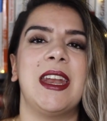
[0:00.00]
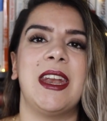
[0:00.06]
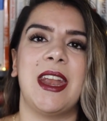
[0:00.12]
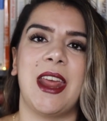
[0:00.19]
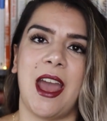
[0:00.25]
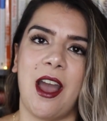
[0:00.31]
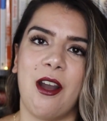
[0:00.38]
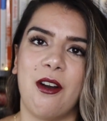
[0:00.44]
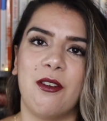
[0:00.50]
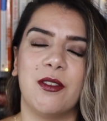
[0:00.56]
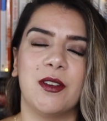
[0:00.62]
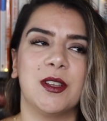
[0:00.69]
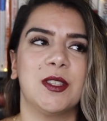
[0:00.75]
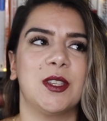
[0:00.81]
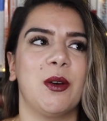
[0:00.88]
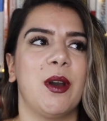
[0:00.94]
now.
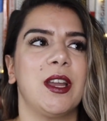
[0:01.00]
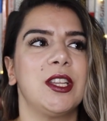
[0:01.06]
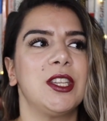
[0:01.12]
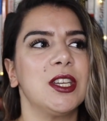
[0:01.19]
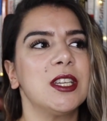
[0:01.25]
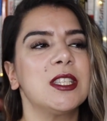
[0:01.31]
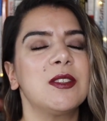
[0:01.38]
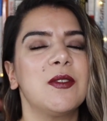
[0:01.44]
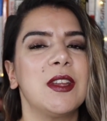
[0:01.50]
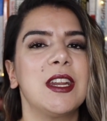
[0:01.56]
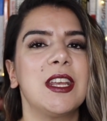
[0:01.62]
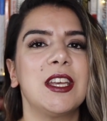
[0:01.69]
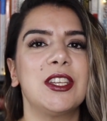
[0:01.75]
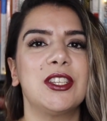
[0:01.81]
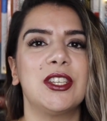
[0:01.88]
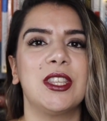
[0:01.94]
So I just
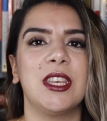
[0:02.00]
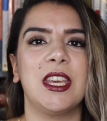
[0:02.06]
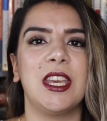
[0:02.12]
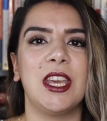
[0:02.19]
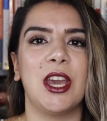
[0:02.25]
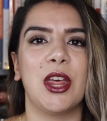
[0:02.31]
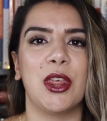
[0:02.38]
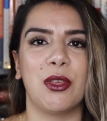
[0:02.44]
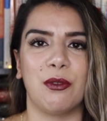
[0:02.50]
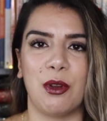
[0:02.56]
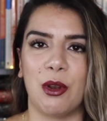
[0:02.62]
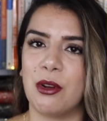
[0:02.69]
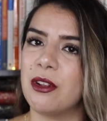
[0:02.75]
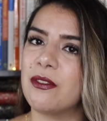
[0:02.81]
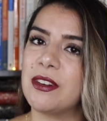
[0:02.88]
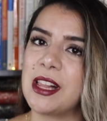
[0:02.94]
finished the
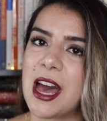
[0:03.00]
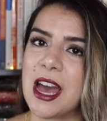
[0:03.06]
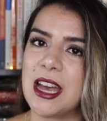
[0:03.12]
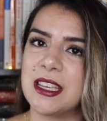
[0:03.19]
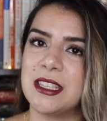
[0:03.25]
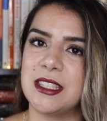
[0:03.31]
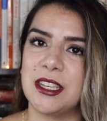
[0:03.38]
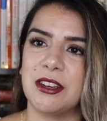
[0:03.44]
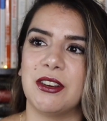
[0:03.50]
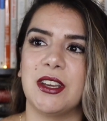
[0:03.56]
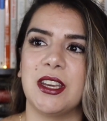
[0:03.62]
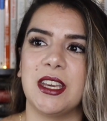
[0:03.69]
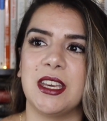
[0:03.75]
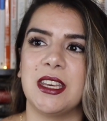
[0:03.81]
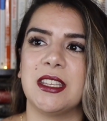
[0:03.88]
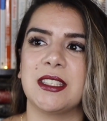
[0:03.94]
Throne of Glass
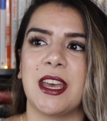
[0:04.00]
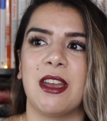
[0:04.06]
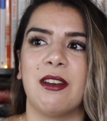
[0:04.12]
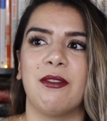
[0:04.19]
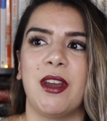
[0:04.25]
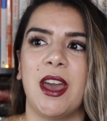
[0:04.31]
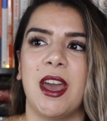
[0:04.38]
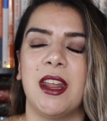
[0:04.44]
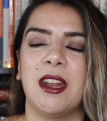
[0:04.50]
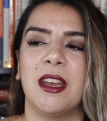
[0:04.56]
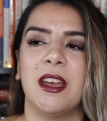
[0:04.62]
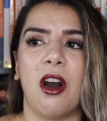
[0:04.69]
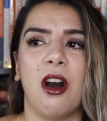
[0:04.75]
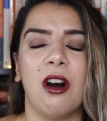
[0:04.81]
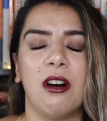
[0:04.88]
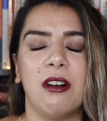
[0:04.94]
series. I read
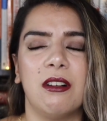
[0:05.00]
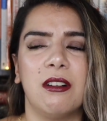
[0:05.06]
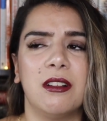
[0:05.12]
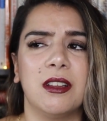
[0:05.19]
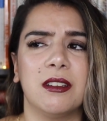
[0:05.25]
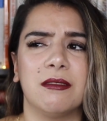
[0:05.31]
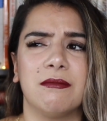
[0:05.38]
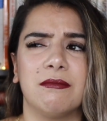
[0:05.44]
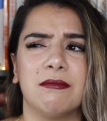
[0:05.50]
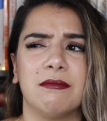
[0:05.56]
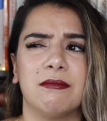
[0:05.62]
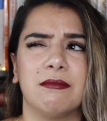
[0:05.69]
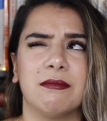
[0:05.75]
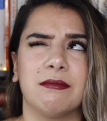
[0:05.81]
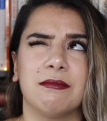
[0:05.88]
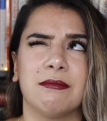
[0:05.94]
all
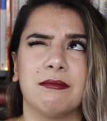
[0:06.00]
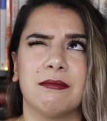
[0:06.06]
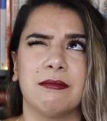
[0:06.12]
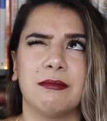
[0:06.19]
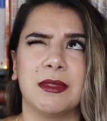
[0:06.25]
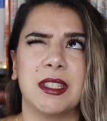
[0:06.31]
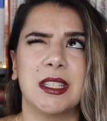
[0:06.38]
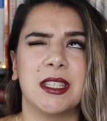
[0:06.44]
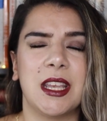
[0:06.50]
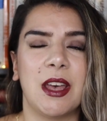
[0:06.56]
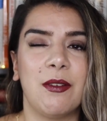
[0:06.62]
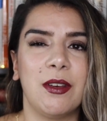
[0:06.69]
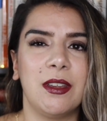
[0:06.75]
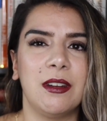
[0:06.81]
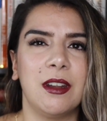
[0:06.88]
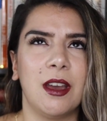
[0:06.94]

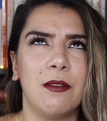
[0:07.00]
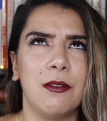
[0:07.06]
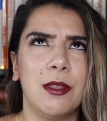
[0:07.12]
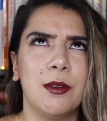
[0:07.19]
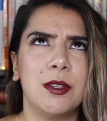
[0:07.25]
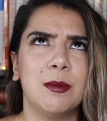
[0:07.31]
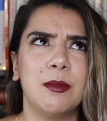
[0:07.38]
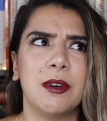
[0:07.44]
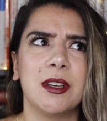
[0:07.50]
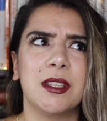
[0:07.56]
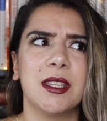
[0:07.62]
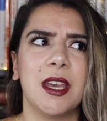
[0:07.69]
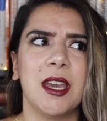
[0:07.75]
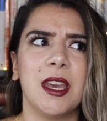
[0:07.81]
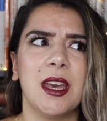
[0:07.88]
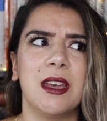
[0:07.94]
7 of those books,
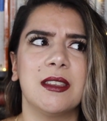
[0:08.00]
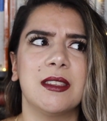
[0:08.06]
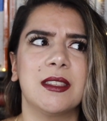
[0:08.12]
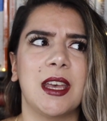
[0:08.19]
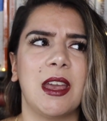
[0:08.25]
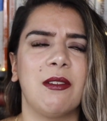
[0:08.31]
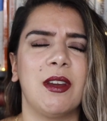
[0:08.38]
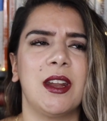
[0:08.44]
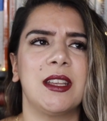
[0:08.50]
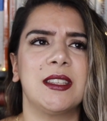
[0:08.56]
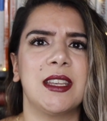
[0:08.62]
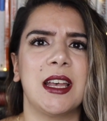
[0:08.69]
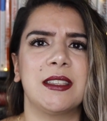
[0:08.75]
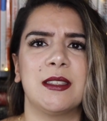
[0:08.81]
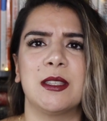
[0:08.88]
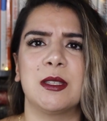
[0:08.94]
I guess. I read
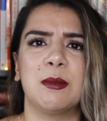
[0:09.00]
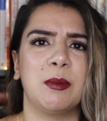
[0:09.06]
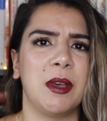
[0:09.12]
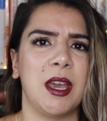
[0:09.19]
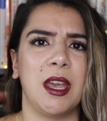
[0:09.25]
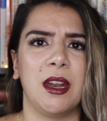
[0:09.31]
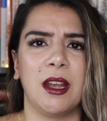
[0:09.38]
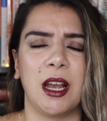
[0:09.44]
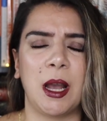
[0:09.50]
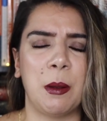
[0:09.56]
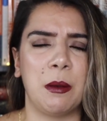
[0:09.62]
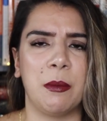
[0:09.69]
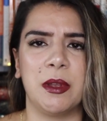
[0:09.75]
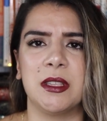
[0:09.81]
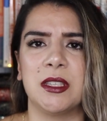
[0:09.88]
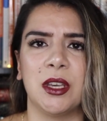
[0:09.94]
Assassin's Blade a couple
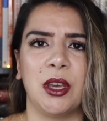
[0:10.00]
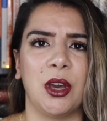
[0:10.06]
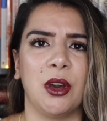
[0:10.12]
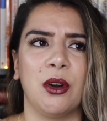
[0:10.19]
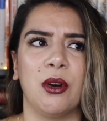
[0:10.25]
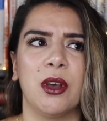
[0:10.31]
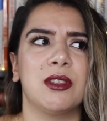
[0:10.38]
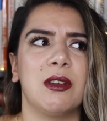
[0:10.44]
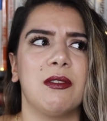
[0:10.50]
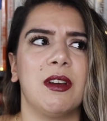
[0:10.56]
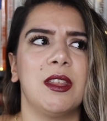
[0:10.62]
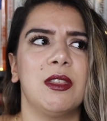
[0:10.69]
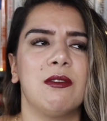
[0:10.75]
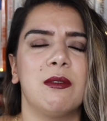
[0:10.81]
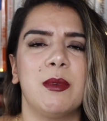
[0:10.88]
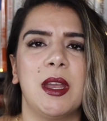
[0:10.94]
months ago. So I
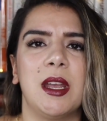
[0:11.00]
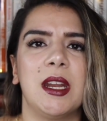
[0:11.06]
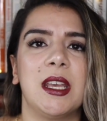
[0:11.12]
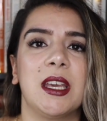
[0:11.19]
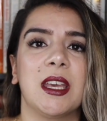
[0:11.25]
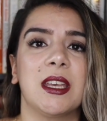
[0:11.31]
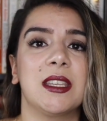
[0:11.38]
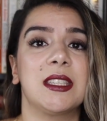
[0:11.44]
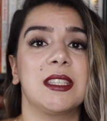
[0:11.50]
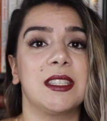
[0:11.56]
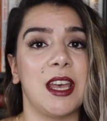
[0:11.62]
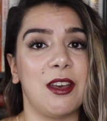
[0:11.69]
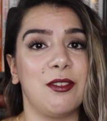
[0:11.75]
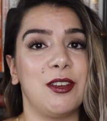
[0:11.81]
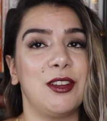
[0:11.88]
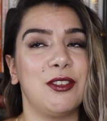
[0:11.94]
read the remaining
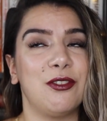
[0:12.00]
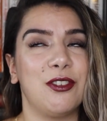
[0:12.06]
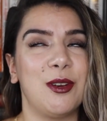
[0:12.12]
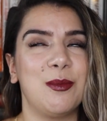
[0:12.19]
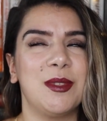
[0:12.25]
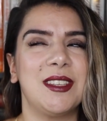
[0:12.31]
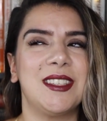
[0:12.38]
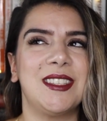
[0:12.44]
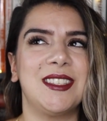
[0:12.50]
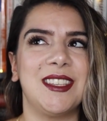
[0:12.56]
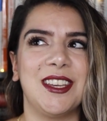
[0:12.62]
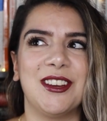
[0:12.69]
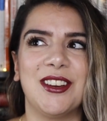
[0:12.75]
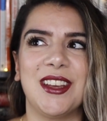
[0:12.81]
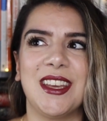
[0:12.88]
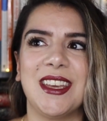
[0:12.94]
7 from this
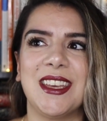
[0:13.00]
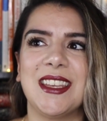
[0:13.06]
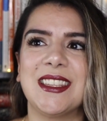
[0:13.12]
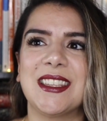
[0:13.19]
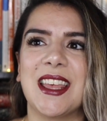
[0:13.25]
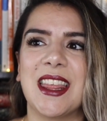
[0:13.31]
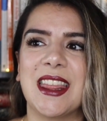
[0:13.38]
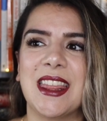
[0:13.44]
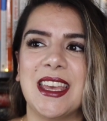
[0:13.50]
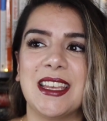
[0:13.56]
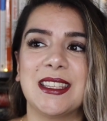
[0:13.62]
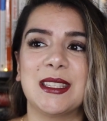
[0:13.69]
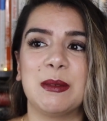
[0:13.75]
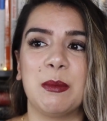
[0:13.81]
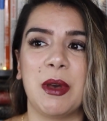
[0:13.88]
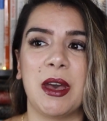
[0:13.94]
series
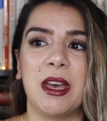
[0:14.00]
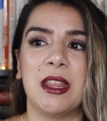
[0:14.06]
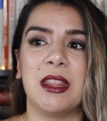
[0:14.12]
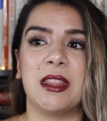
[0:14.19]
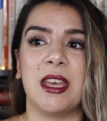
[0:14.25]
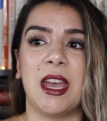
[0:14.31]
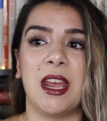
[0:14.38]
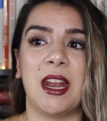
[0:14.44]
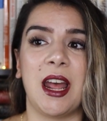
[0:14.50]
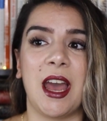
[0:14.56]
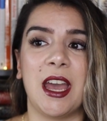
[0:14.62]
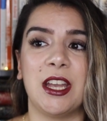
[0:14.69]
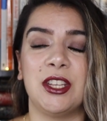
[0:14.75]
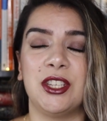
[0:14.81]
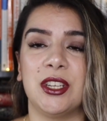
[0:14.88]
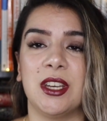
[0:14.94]
this month and
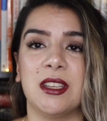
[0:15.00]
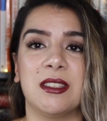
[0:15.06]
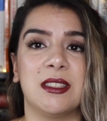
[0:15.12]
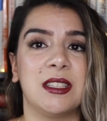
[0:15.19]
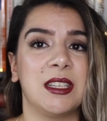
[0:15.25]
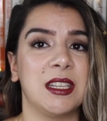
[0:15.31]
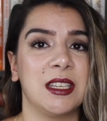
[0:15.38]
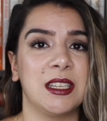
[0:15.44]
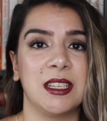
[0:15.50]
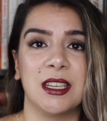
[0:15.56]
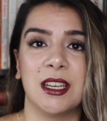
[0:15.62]
I just